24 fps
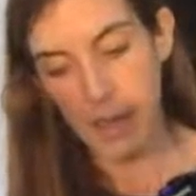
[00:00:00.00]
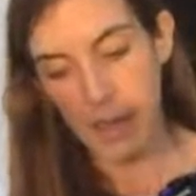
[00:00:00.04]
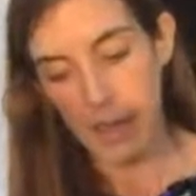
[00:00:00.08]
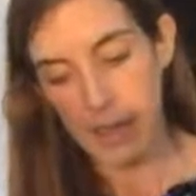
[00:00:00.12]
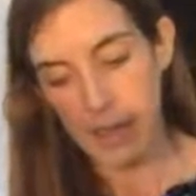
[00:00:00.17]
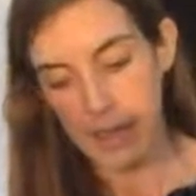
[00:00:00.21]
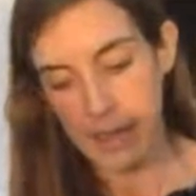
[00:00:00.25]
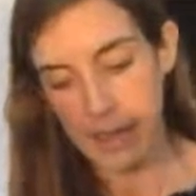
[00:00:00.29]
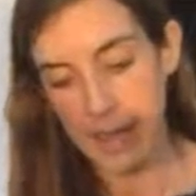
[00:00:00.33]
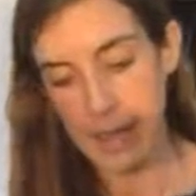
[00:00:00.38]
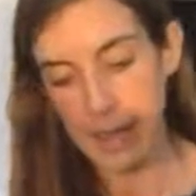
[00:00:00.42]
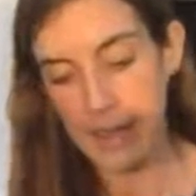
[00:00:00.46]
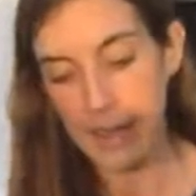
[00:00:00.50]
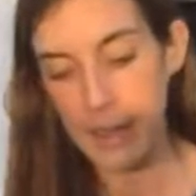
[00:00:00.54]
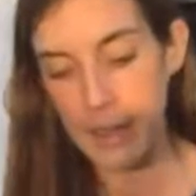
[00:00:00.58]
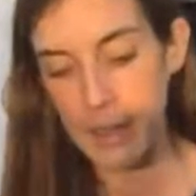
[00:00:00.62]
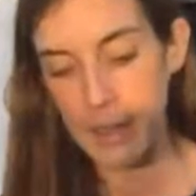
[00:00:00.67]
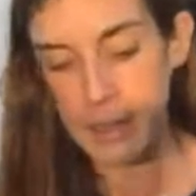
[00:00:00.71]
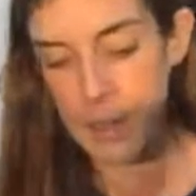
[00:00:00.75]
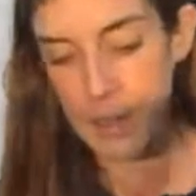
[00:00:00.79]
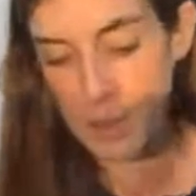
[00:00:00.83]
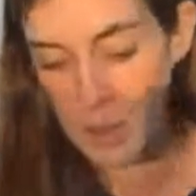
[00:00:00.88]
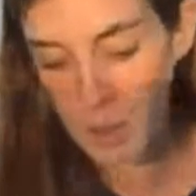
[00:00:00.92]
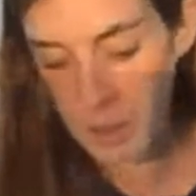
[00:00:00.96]
Okay, now
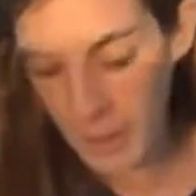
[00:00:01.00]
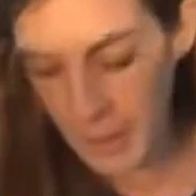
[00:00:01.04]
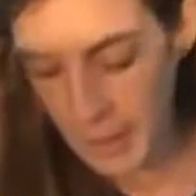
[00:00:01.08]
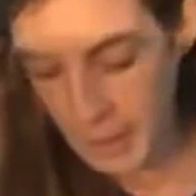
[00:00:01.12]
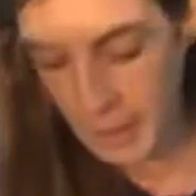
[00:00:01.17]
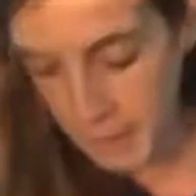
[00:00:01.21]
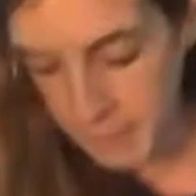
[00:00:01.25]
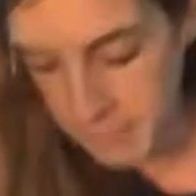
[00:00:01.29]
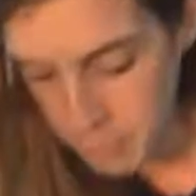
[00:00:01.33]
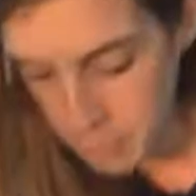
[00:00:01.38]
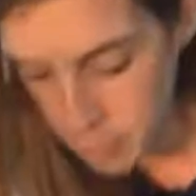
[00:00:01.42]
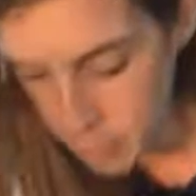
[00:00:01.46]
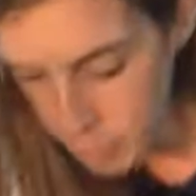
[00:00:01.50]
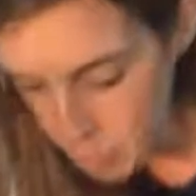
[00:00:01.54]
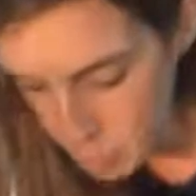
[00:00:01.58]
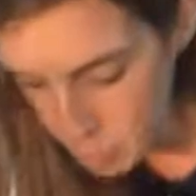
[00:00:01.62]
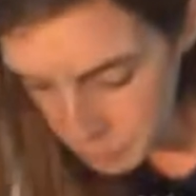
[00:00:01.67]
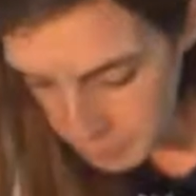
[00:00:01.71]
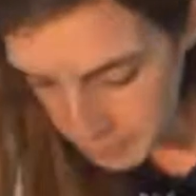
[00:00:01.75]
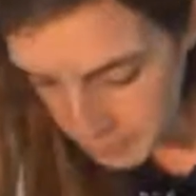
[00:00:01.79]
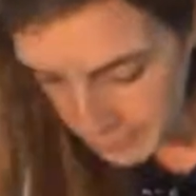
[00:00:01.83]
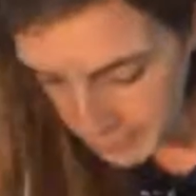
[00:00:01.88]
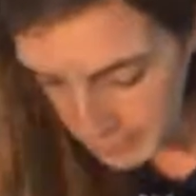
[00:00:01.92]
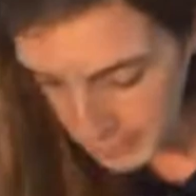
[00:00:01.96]
you have all
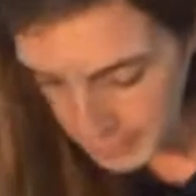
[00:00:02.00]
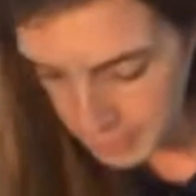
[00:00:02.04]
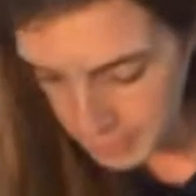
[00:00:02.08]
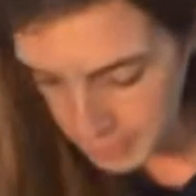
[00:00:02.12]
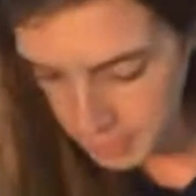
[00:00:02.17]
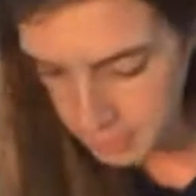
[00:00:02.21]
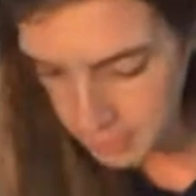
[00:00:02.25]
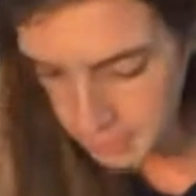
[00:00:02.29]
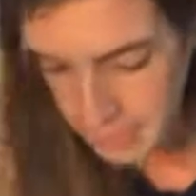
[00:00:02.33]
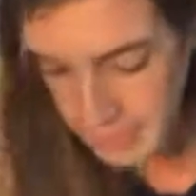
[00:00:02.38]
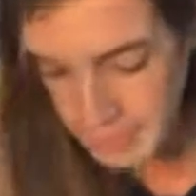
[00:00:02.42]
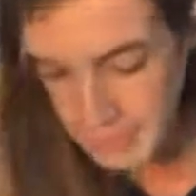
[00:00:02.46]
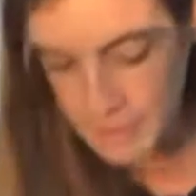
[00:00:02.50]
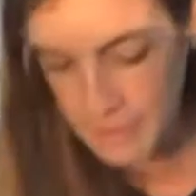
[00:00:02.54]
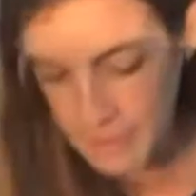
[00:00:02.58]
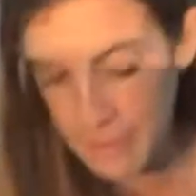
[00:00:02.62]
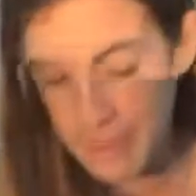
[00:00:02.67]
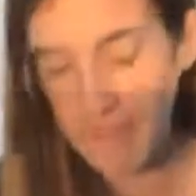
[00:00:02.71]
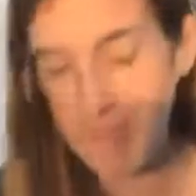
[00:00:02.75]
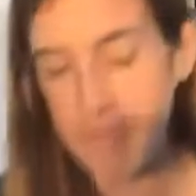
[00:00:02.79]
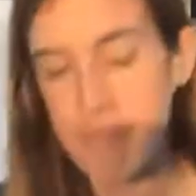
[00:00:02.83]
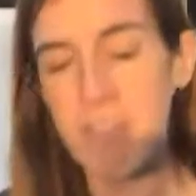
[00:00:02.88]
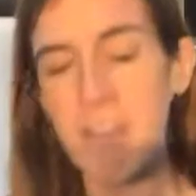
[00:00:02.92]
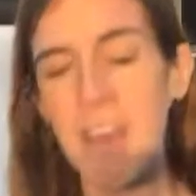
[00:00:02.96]
been created
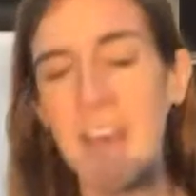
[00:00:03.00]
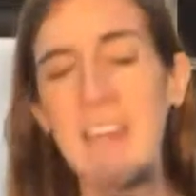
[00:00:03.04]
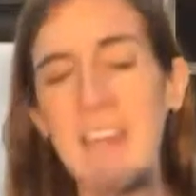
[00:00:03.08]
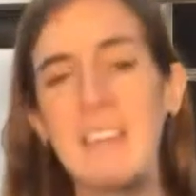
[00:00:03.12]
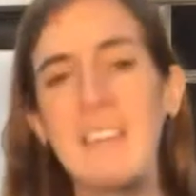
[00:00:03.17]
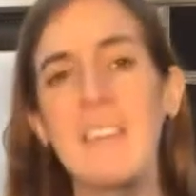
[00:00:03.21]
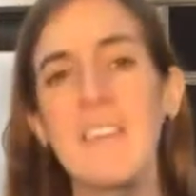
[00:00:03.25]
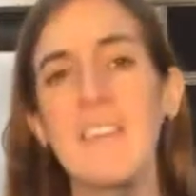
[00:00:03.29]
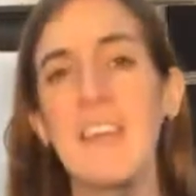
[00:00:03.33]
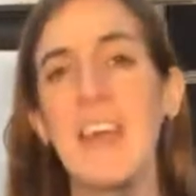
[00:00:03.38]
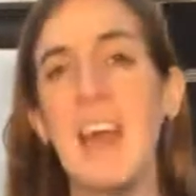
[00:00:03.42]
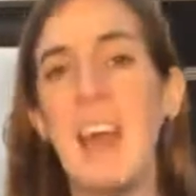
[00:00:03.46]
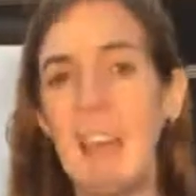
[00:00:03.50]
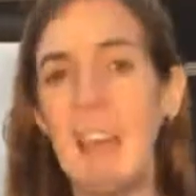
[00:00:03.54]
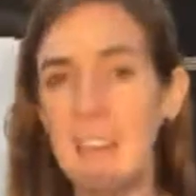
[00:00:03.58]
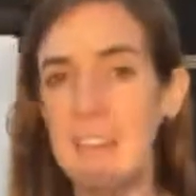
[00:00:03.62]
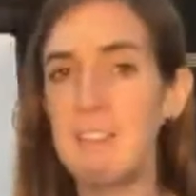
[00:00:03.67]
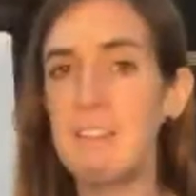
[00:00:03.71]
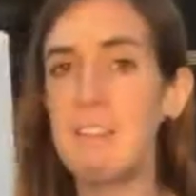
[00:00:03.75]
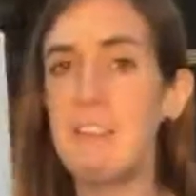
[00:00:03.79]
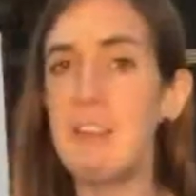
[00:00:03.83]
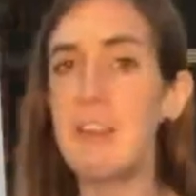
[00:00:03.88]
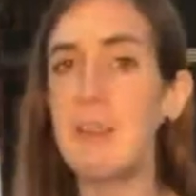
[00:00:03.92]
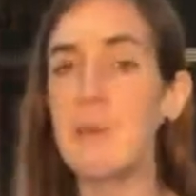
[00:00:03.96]

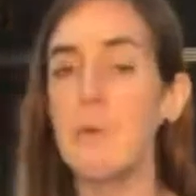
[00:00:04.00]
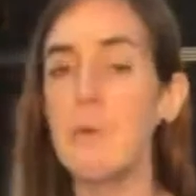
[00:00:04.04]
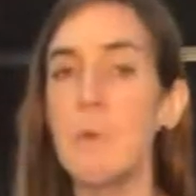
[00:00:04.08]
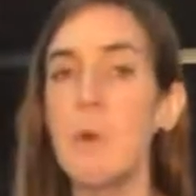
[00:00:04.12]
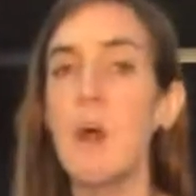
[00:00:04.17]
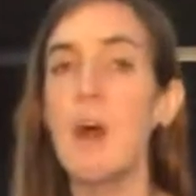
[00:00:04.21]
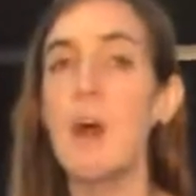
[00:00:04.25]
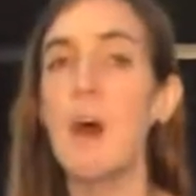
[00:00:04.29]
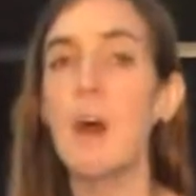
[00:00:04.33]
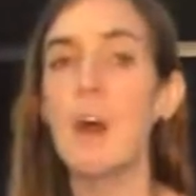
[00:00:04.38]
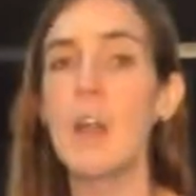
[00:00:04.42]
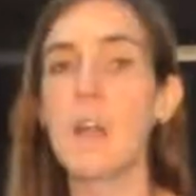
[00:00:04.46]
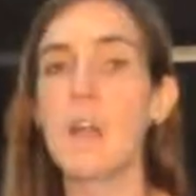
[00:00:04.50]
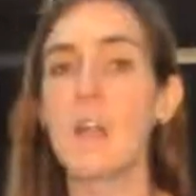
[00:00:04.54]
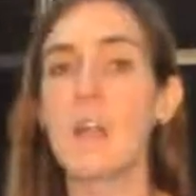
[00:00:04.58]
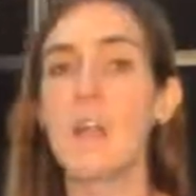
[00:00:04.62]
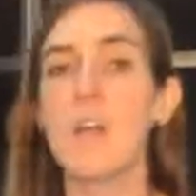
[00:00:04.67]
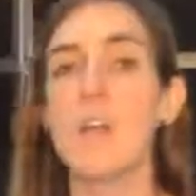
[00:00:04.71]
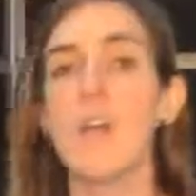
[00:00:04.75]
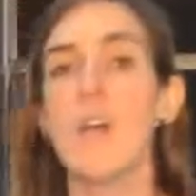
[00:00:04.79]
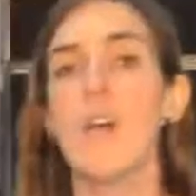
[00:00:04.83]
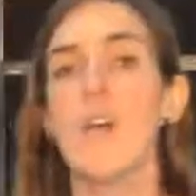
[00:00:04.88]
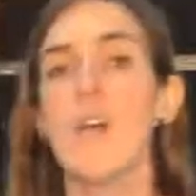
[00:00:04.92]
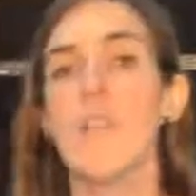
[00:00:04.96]
fantastic work
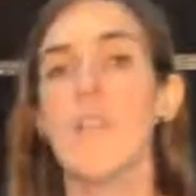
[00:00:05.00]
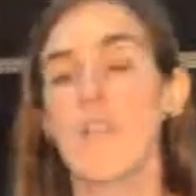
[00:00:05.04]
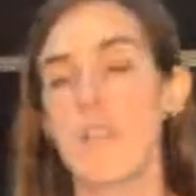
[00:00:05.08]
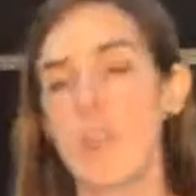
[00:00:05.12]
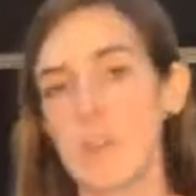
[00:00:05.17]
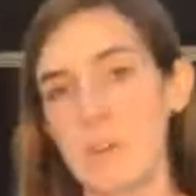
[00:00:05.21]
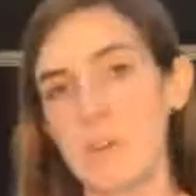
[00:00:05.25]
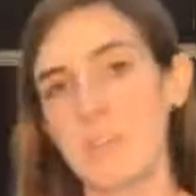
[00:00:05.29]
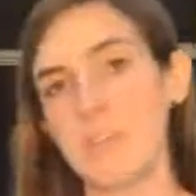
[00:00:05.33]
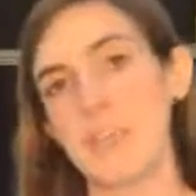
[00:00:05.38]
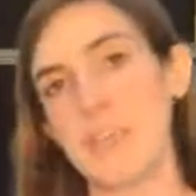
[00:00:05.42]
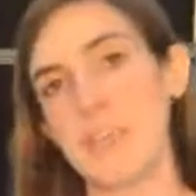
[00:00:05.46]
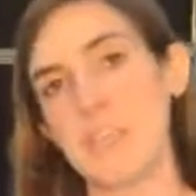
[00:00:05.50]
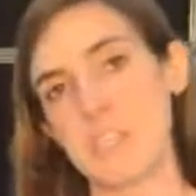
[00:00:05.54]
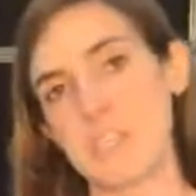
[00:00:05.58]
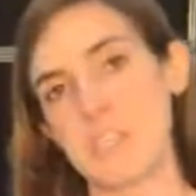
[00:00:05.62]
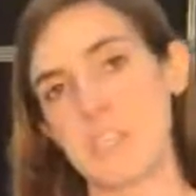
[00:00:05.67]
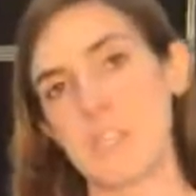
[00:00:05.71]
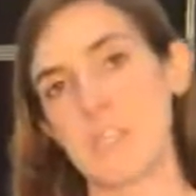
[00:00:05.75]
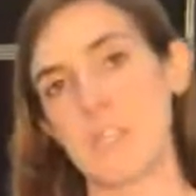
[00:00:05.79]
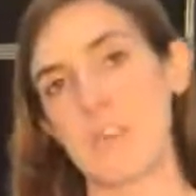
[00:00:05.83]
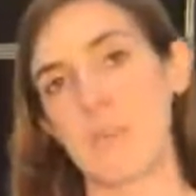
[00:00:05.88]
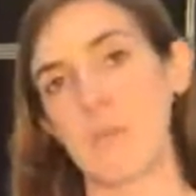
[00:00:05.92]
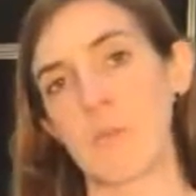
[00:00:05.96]
for your
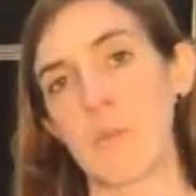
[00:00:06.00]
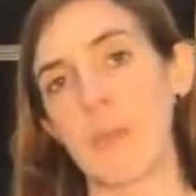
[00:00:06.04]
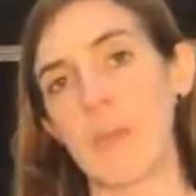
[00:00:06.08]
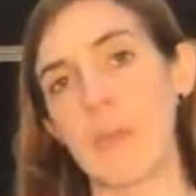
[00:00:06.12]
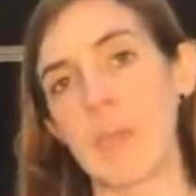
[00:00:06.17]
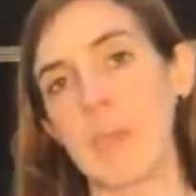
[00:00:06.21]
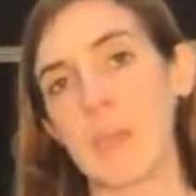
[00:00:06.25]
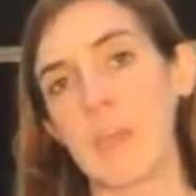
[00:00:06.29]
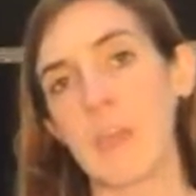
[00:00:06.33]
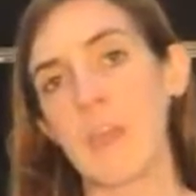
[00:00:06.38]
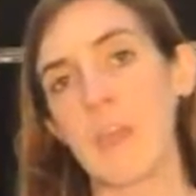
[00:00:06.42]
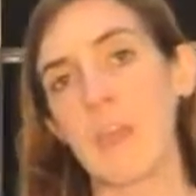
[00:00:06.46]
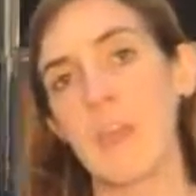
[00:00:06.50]
teachers this week.